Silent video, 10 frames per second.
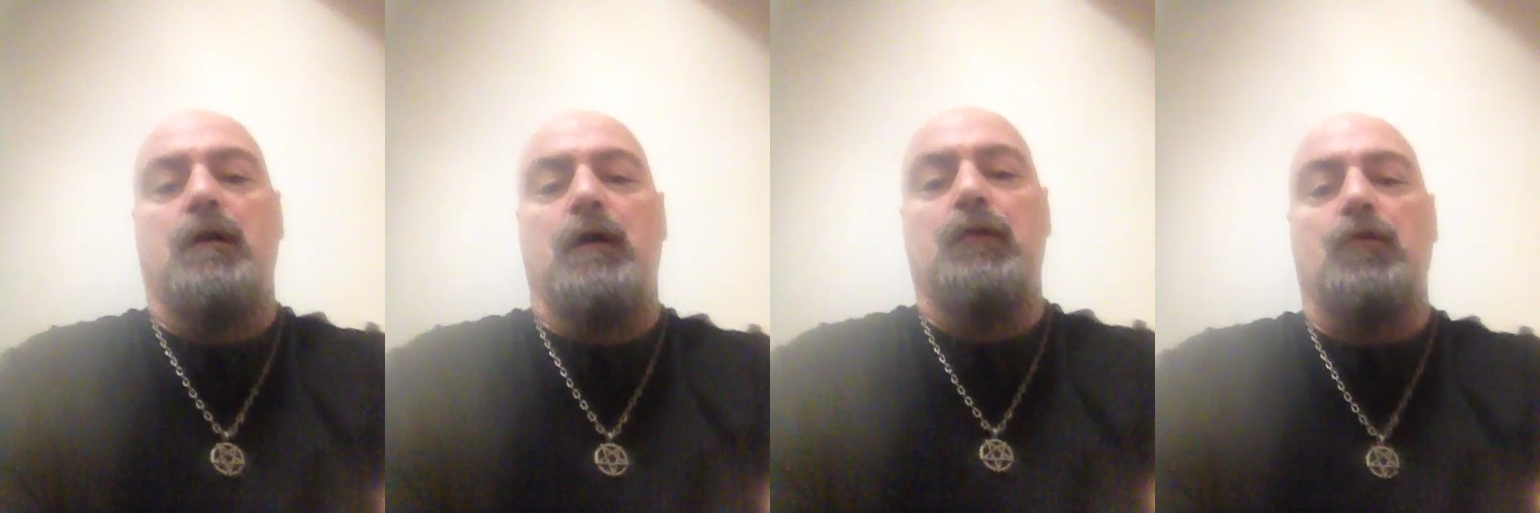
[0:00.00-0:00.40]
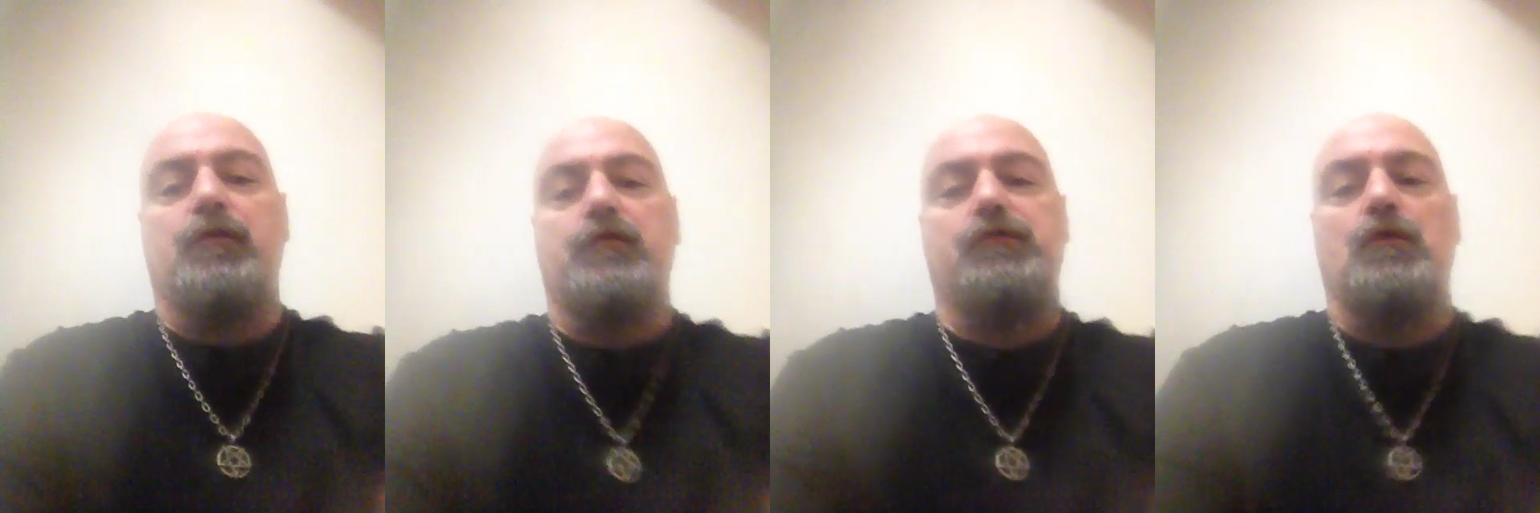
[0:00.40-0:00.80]
I know
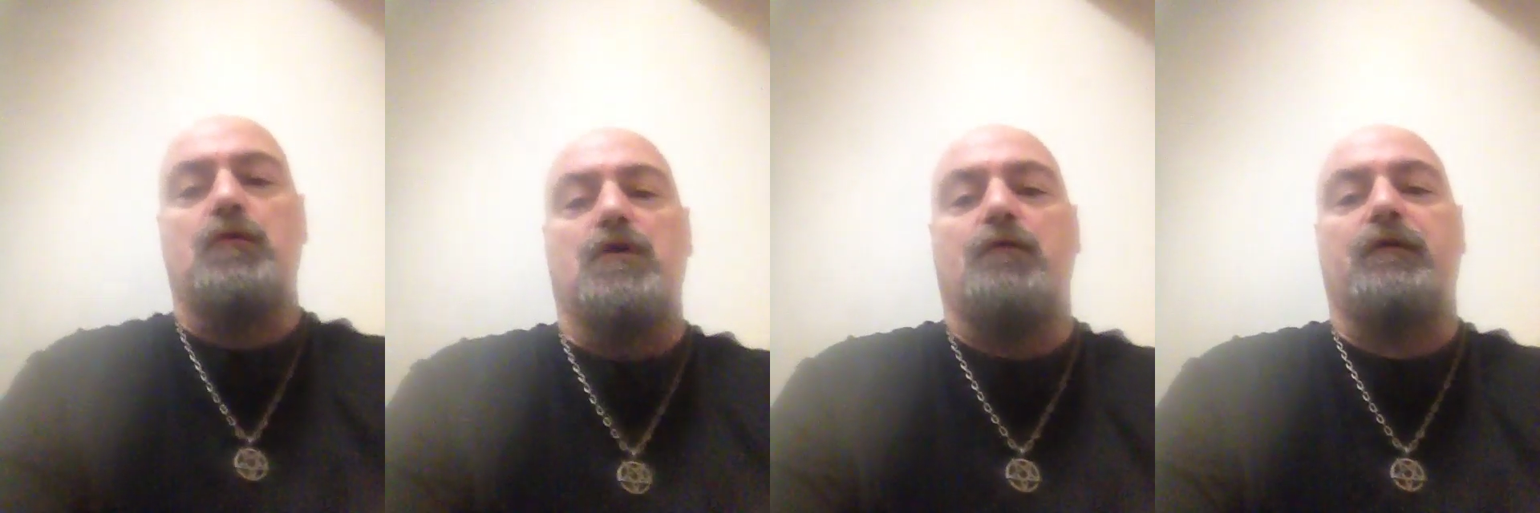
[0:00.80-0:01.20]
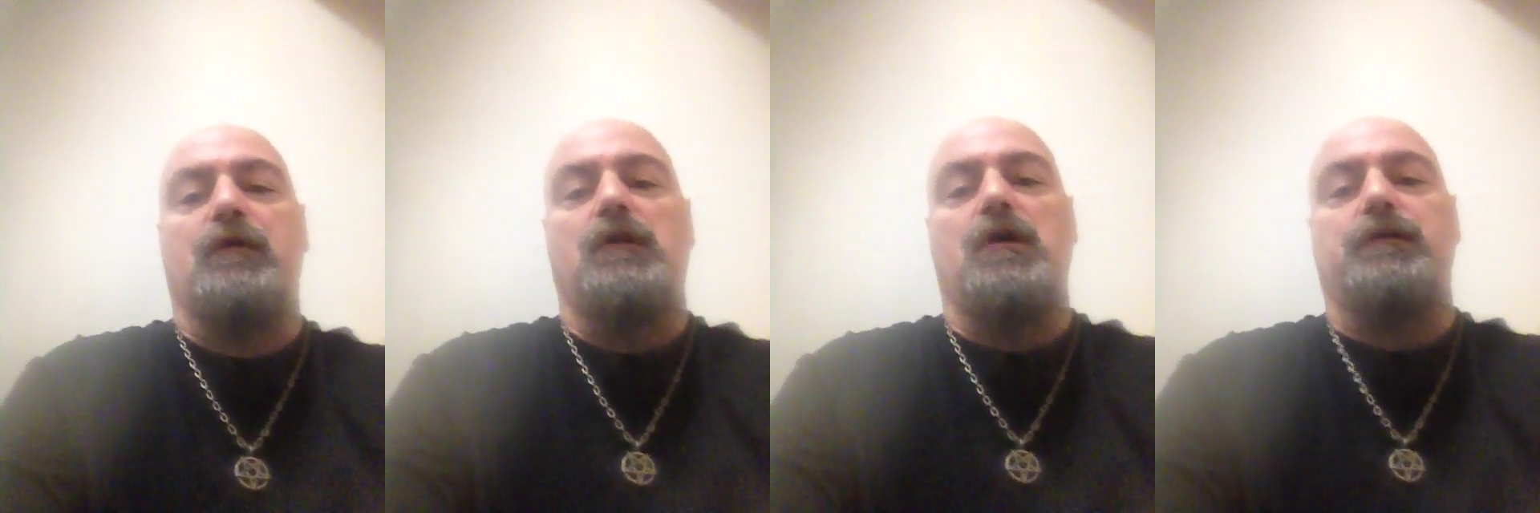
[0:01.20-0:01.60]
there's still one over
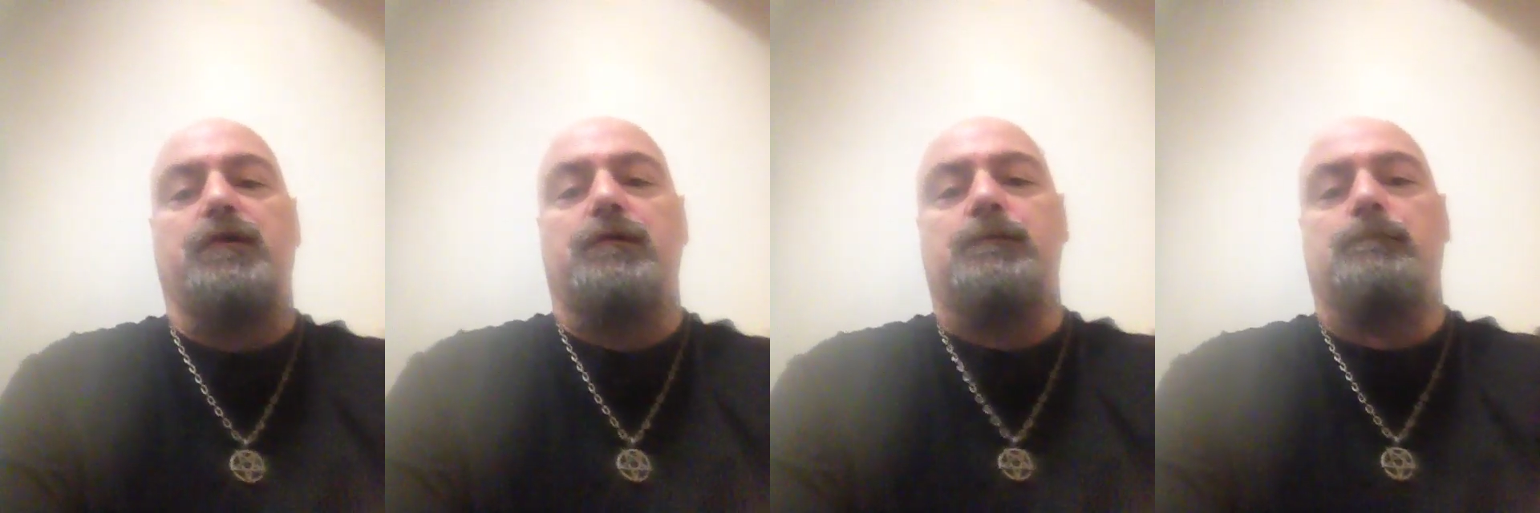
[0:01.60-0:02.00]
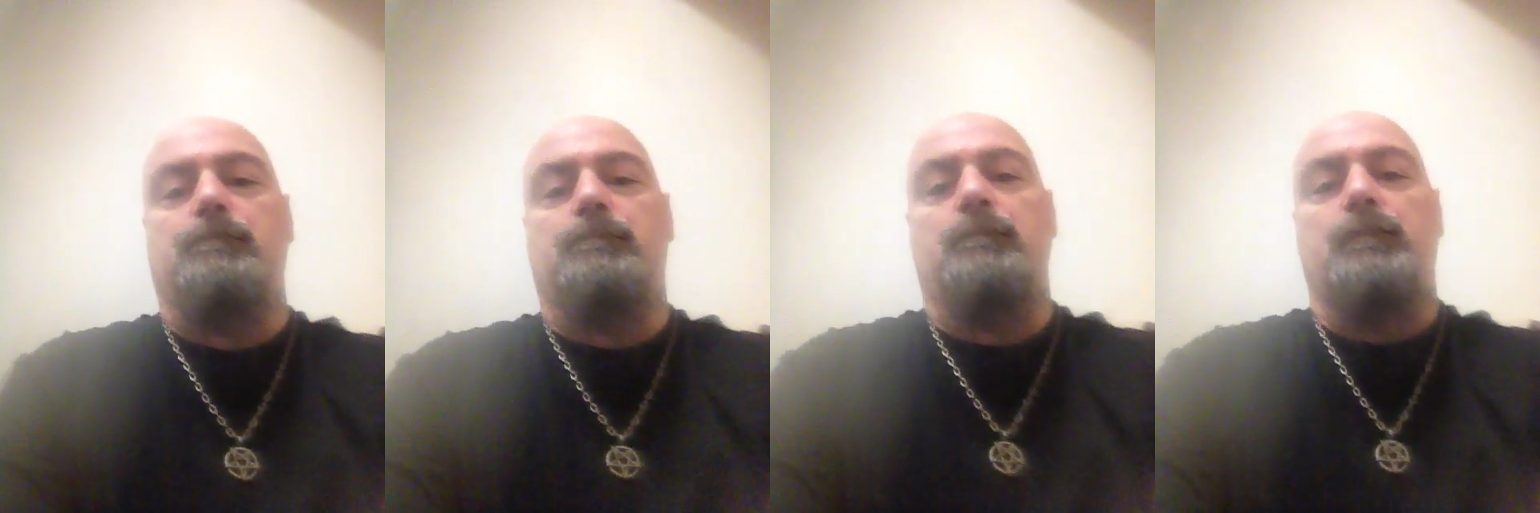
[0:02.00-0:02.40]
in London.
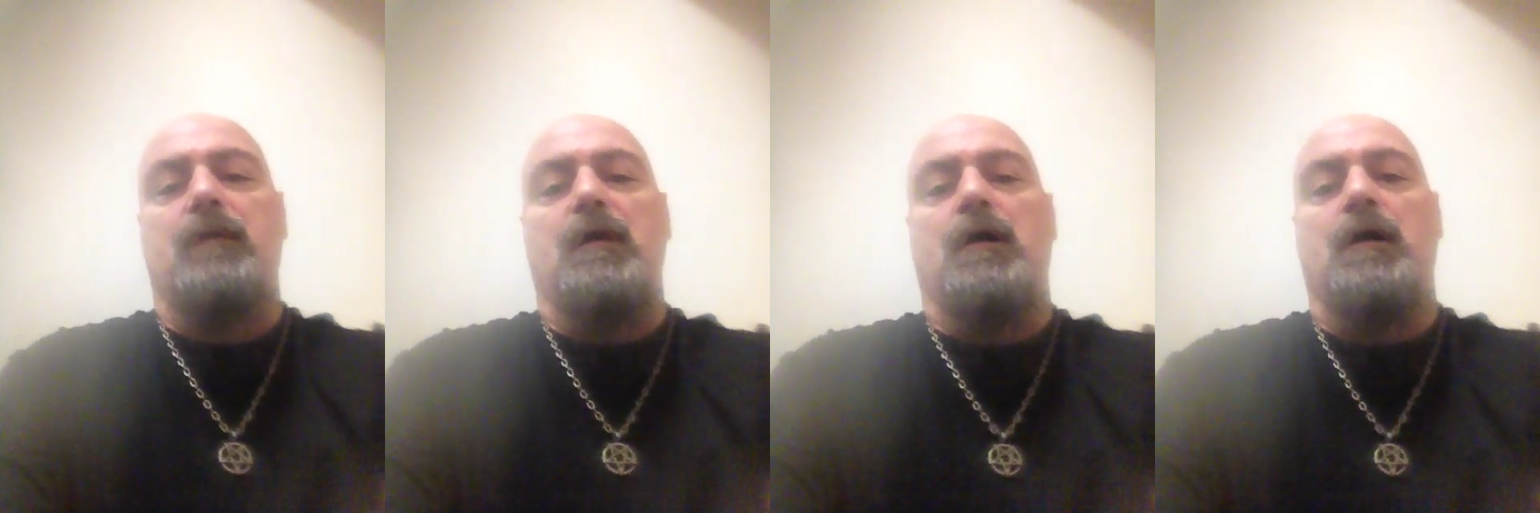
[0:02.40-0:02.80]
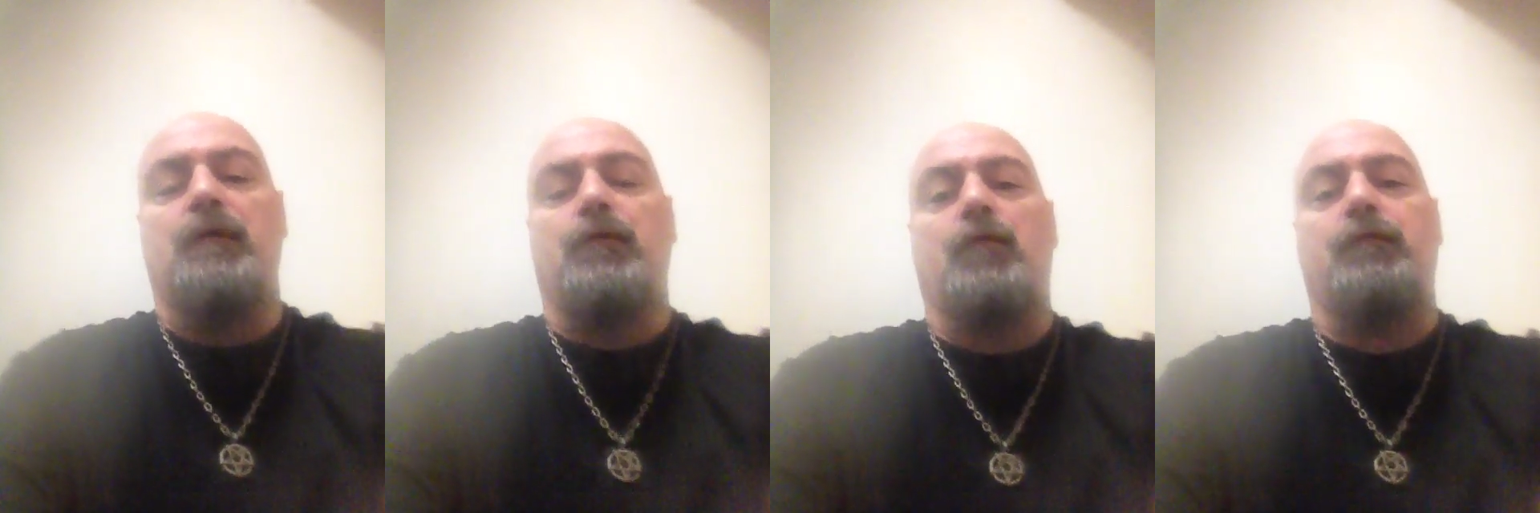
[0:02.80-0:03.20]
I
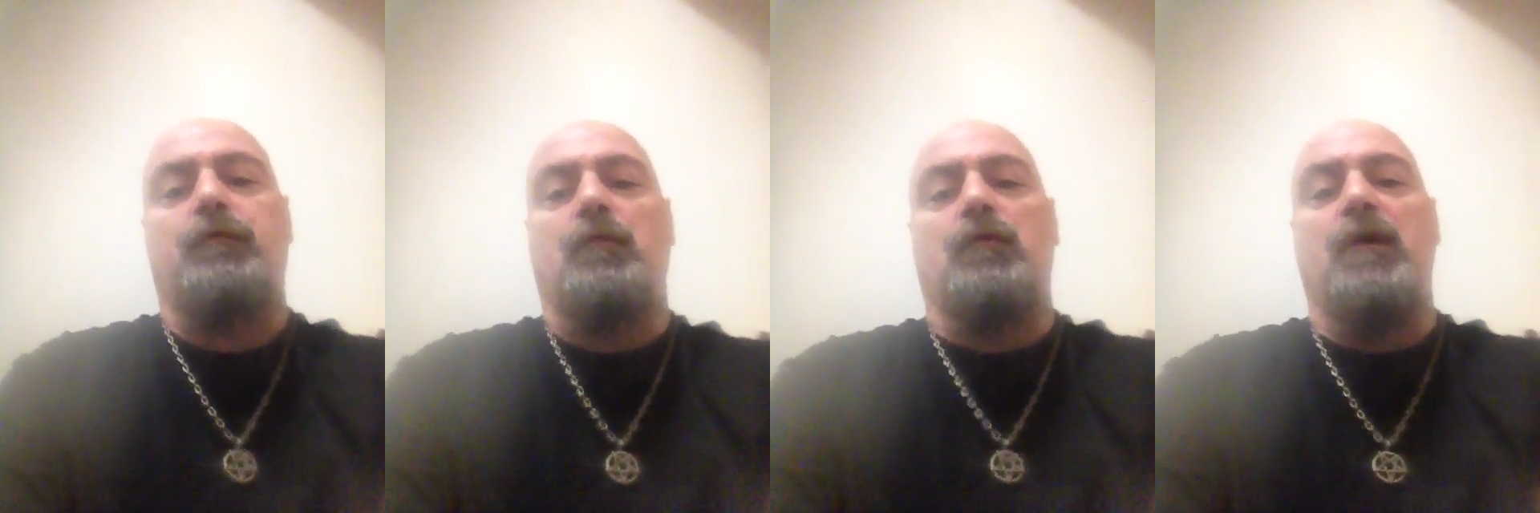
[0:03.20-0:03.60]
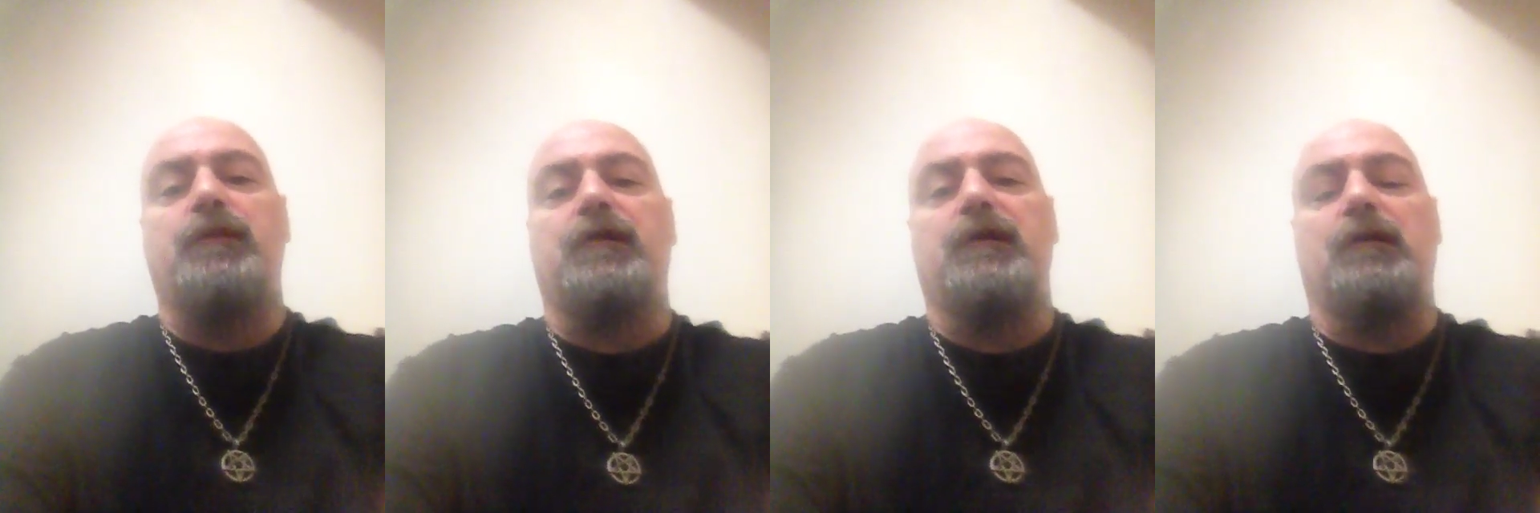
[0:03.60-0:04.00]
don't know if the
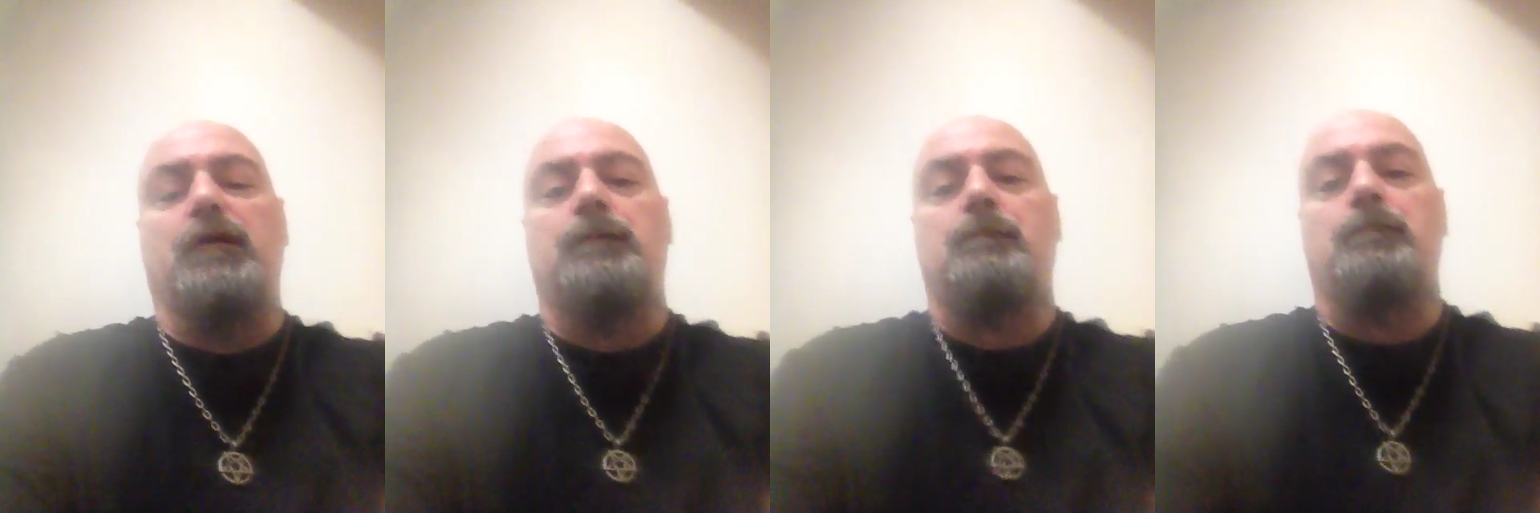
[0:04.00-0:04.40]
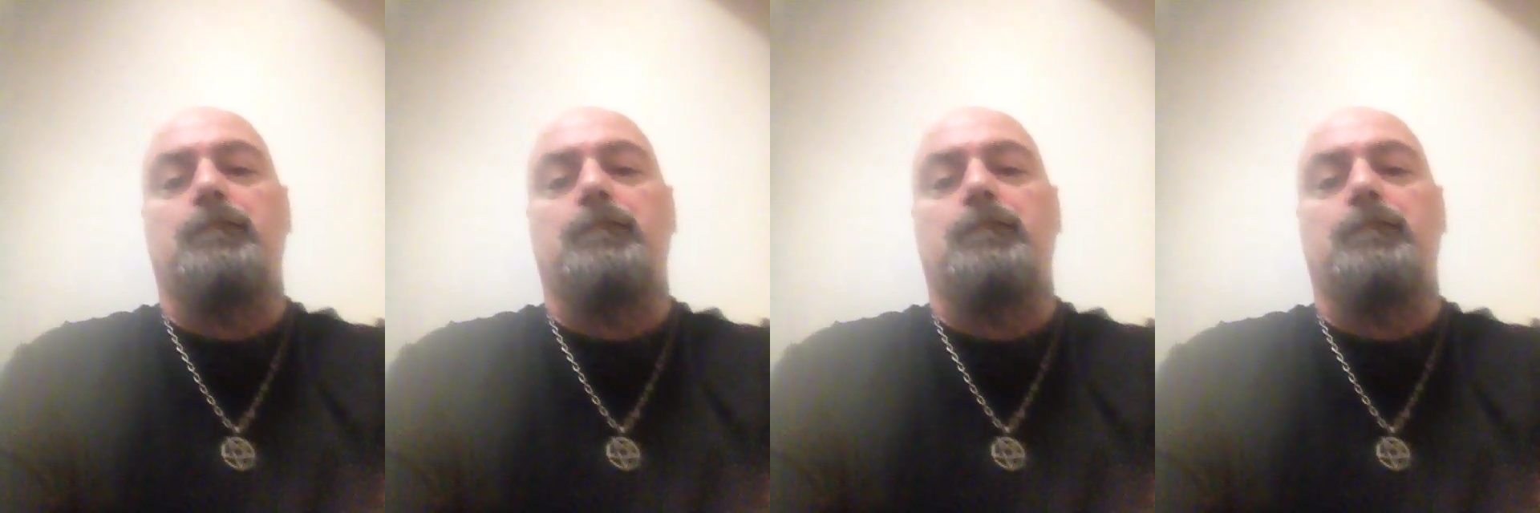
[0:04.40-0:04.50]
London, England.